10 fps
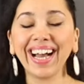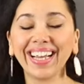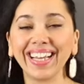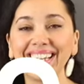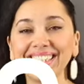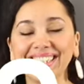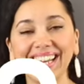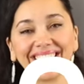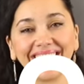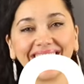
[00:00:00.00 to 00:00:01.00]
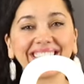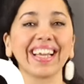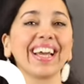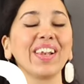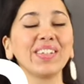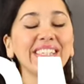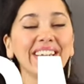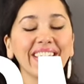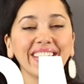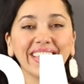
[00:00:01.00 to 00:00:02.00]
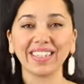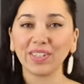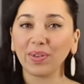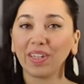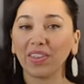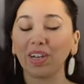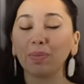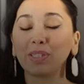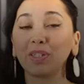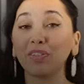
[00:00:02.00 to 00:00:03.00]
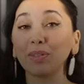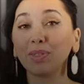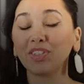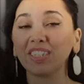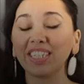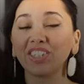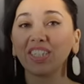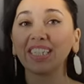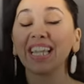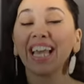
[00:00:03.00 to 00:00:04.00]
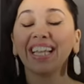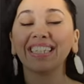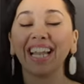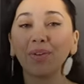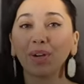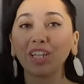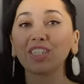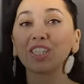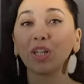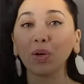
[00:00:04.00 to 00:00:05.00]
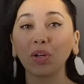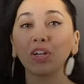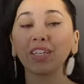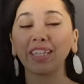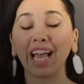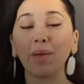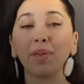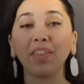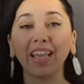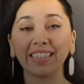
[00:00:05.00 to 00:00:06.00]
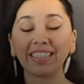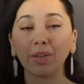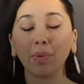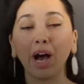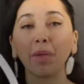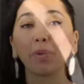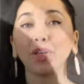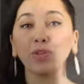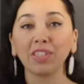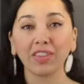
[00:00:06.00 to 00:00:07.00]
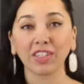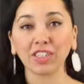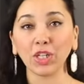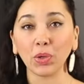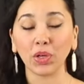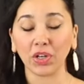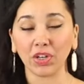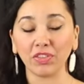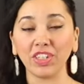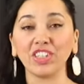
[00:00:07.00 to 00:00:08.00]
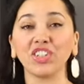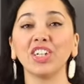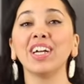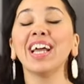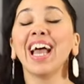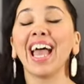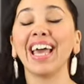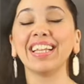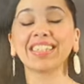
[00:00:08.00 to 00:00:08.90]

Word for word: Hi guys, yes, ask kalos irthate to another episode of Dimitra's Dishes. Today we're gonna slow cook lamb in the Instant Pot, but using the slow cooker feature. And it's